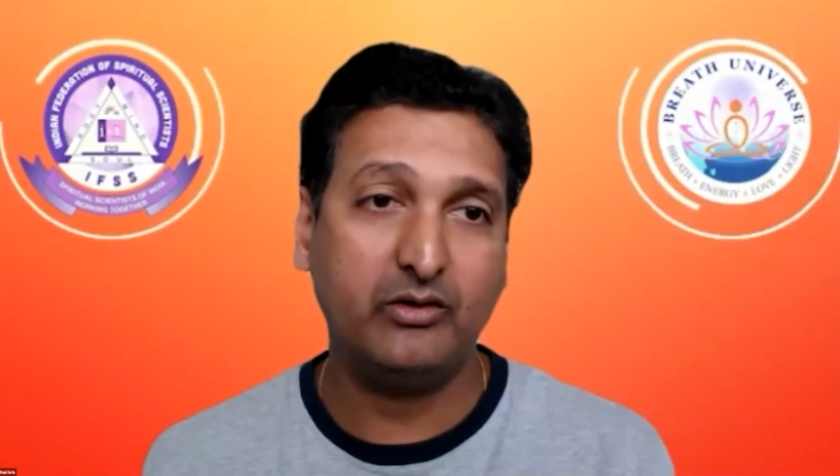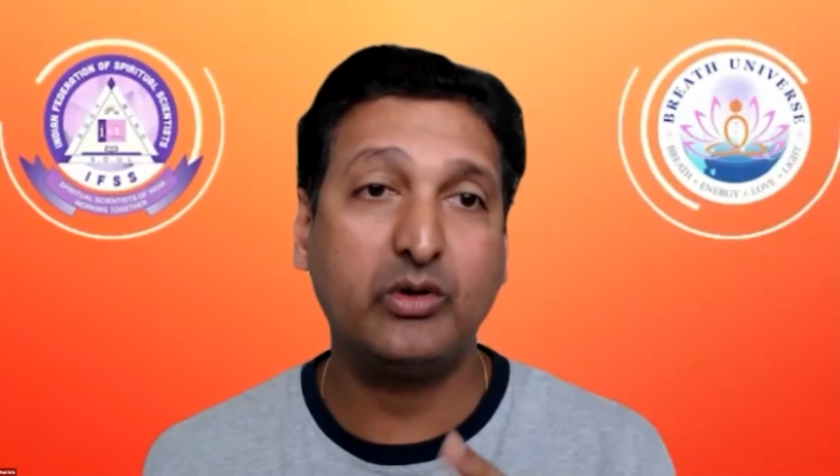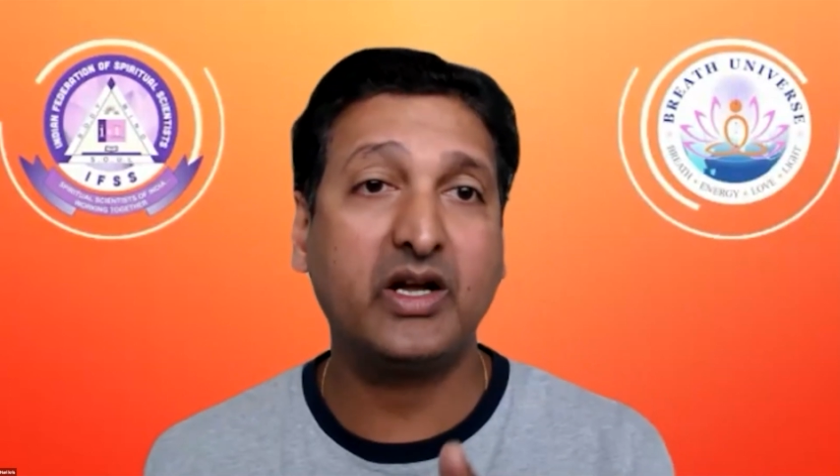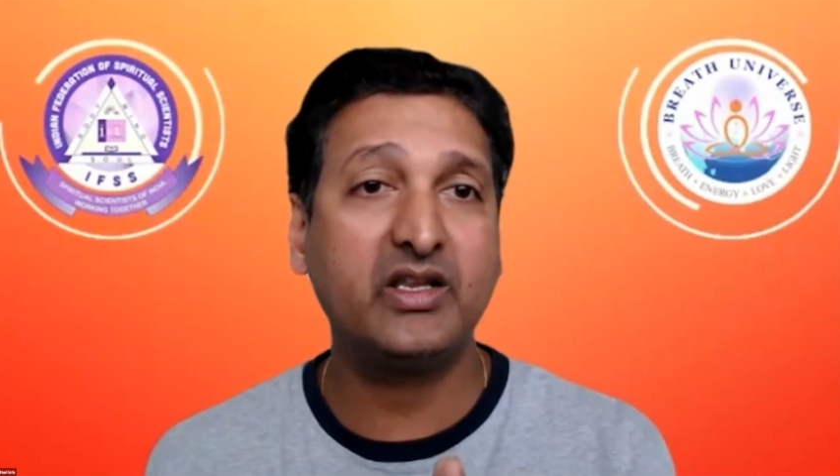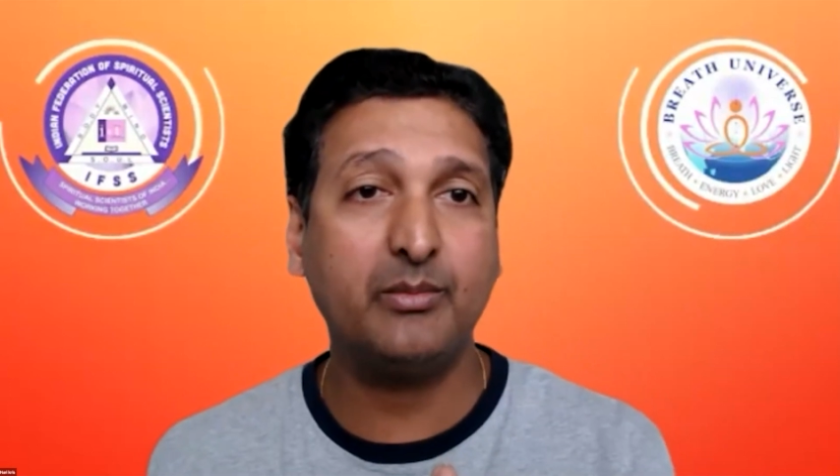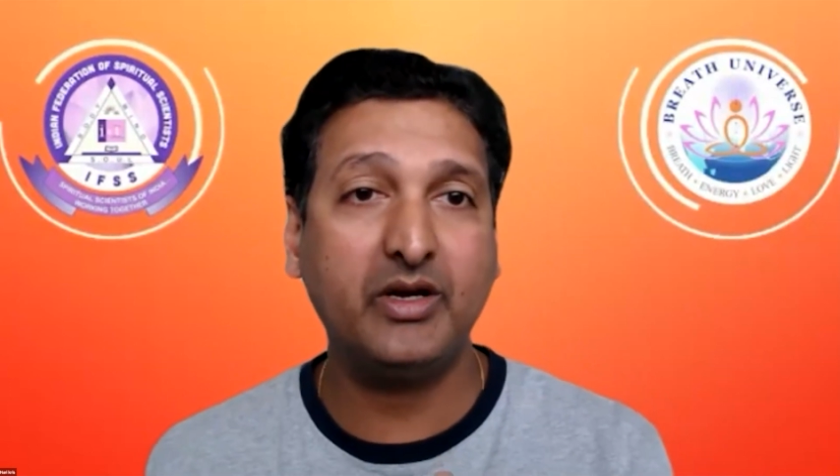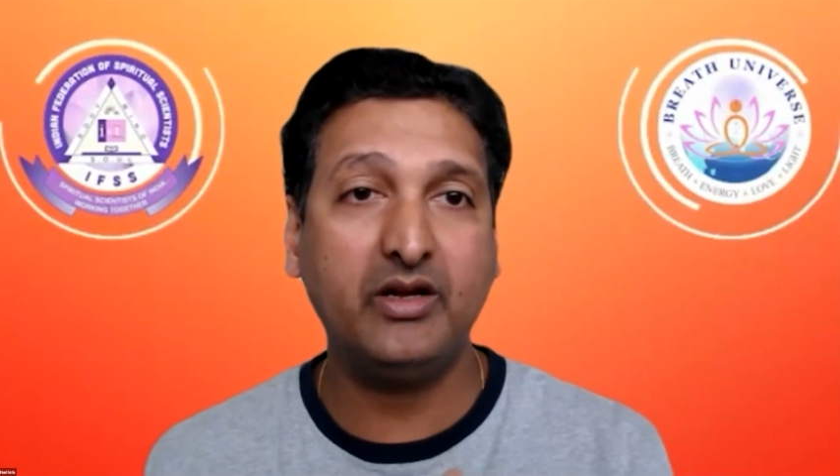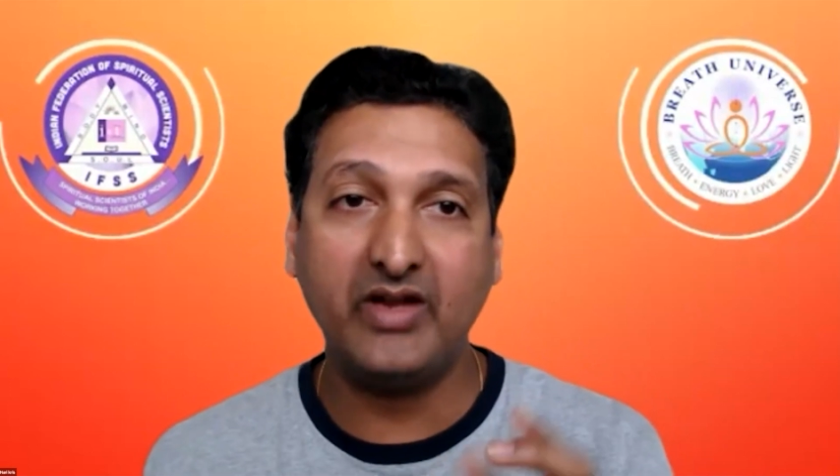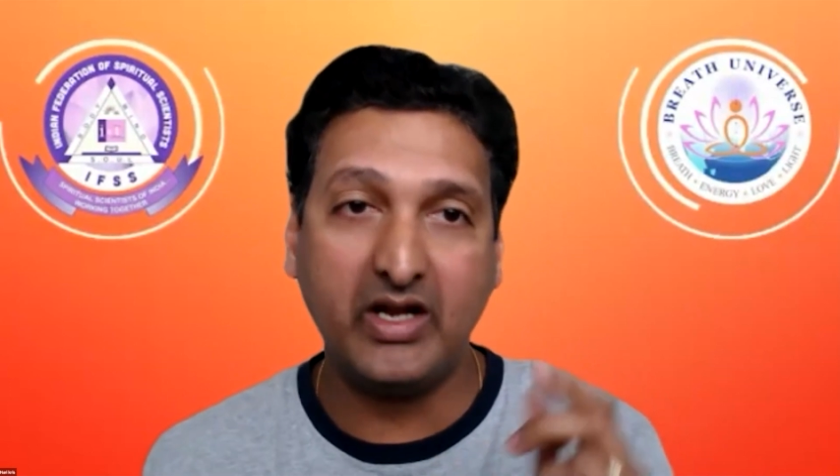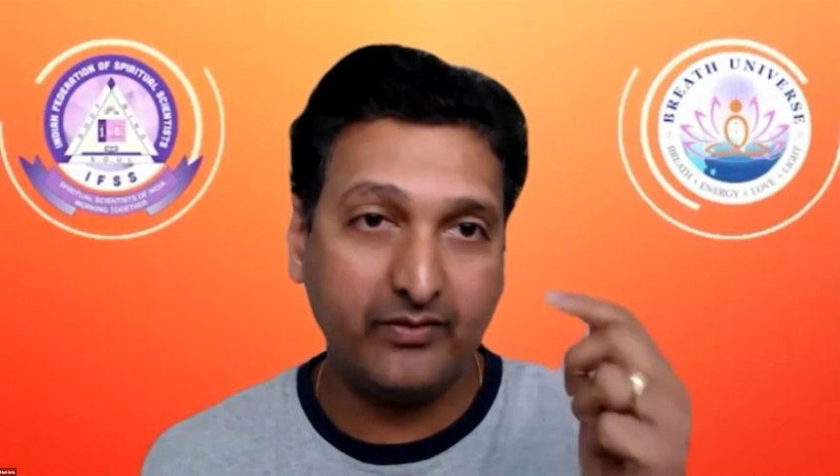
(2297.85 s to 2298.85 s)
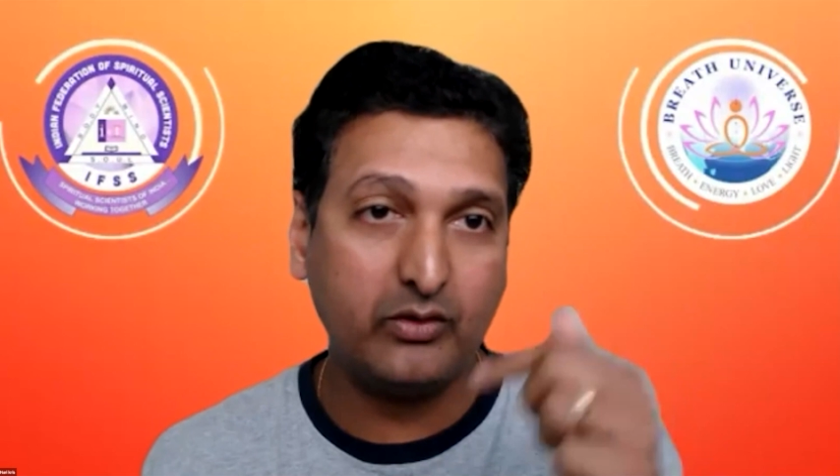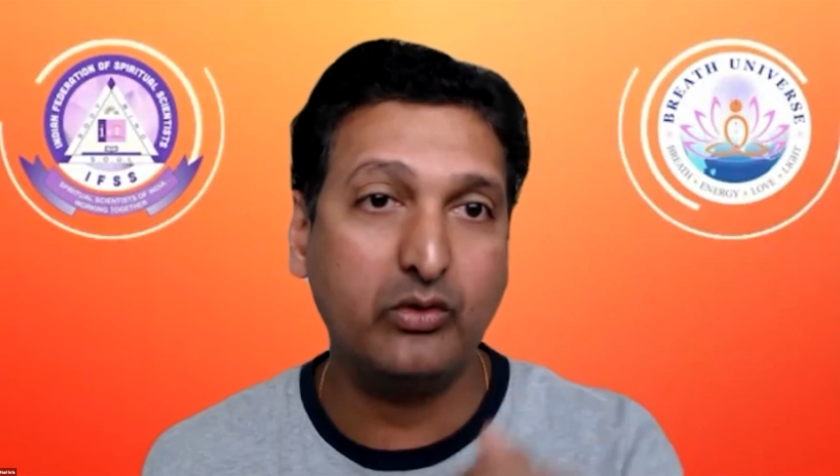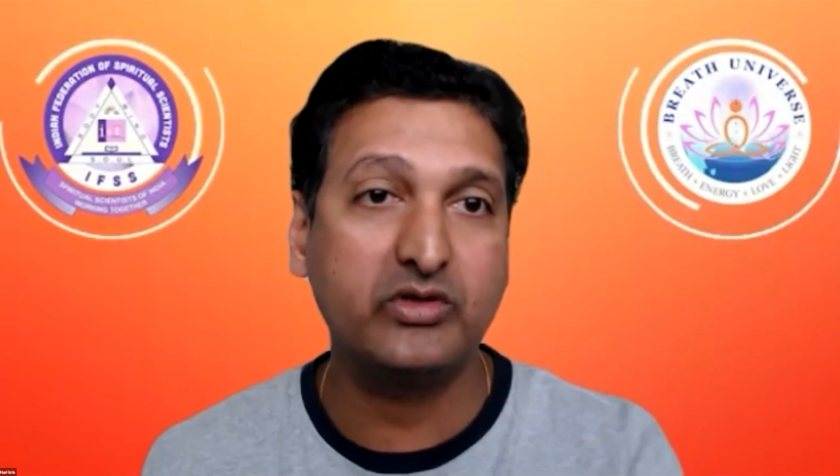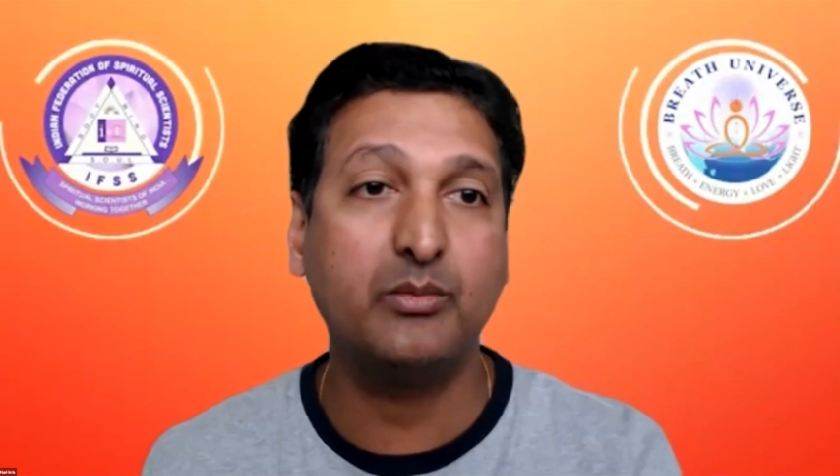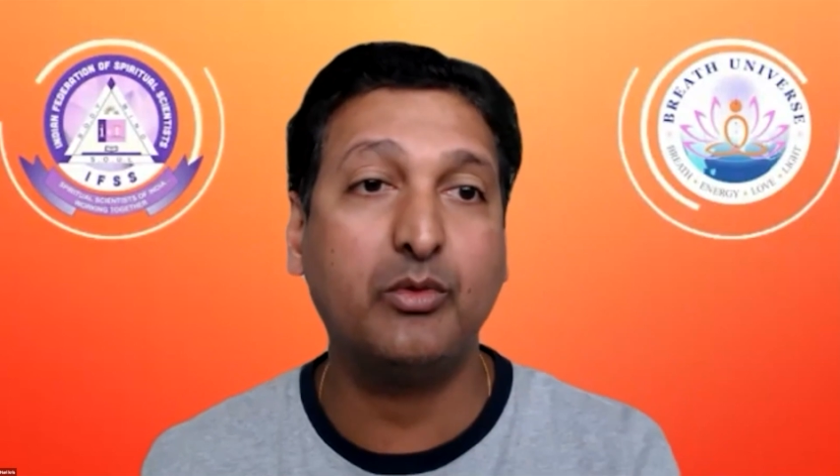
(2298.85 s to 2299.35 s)
To cut the mind, we have to
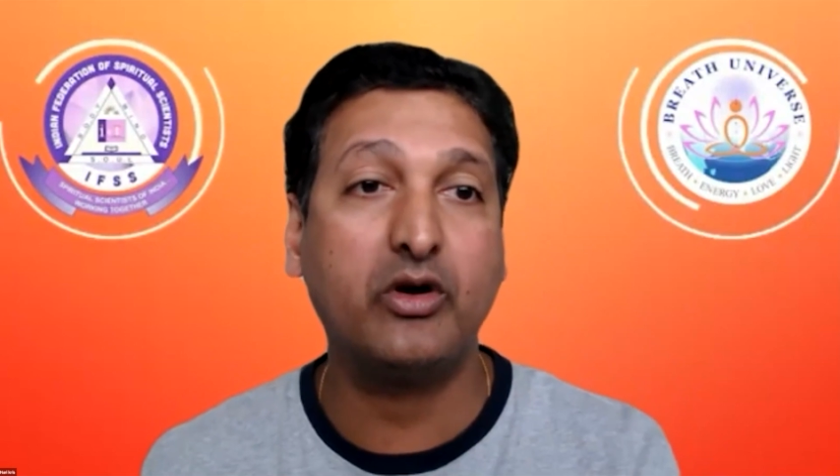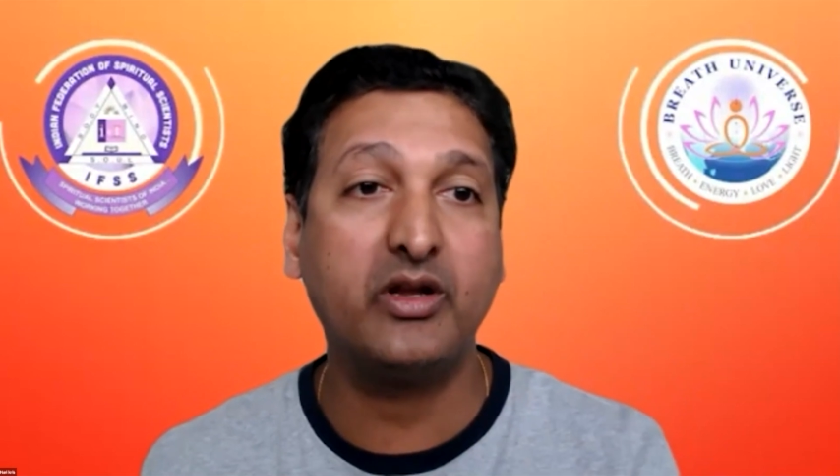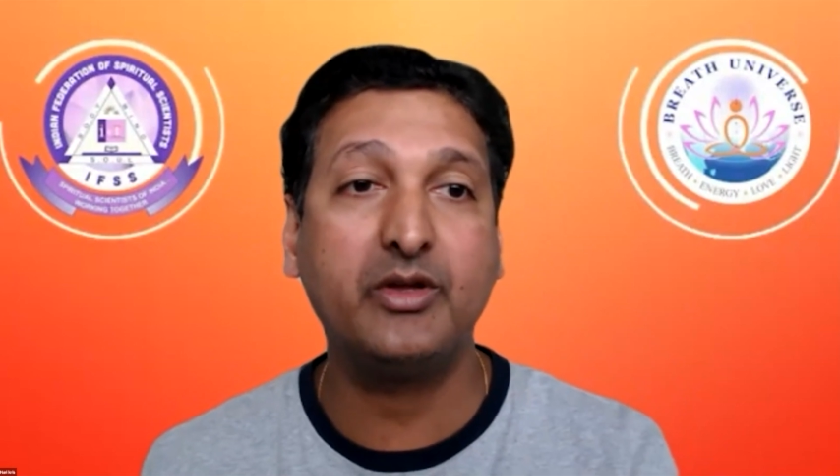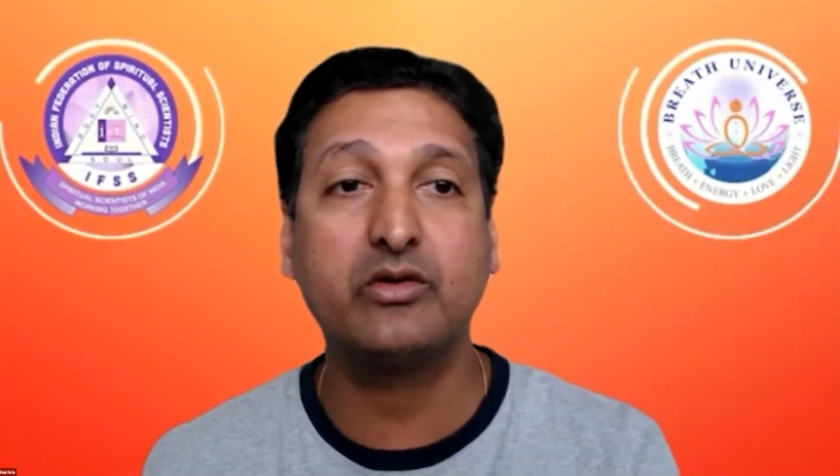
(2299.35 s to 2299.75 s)
close the body,